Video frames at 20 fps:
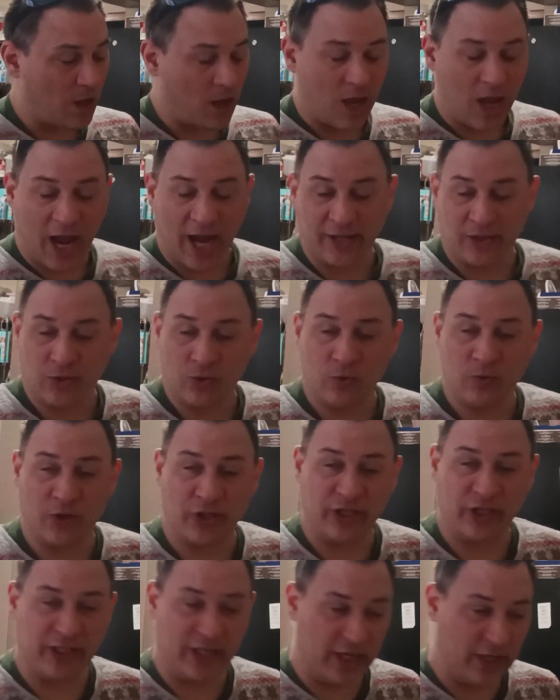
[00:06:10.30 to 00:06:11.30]
I do the
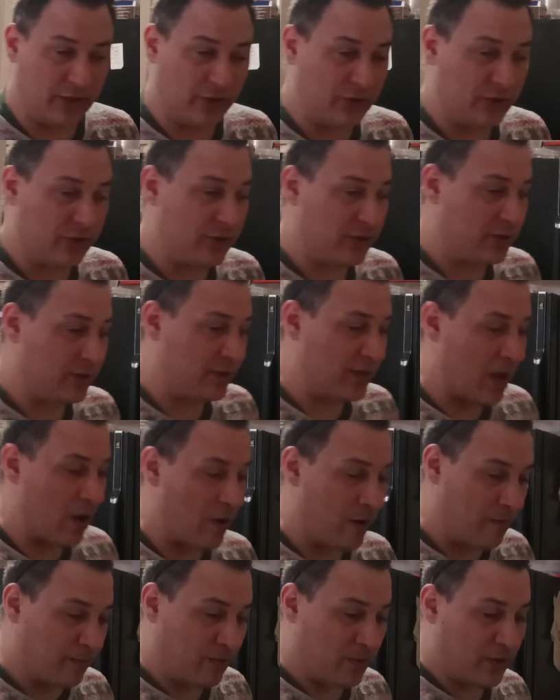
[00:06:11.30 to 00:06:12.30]
yeast. Now
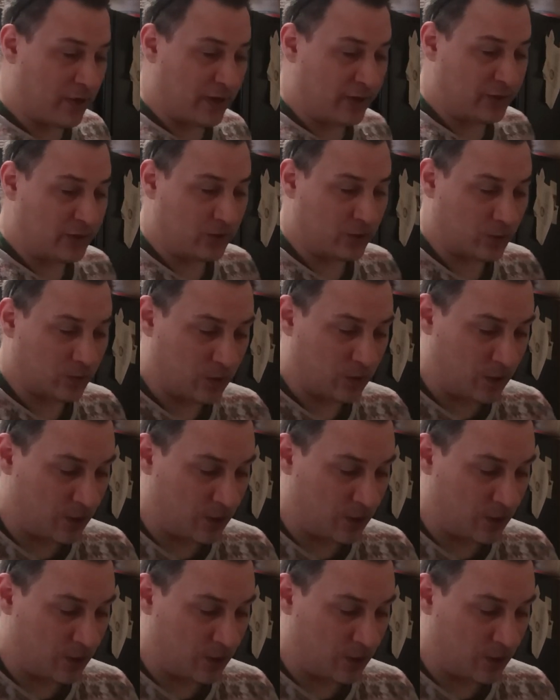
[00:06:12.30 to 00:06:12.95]
I'm going to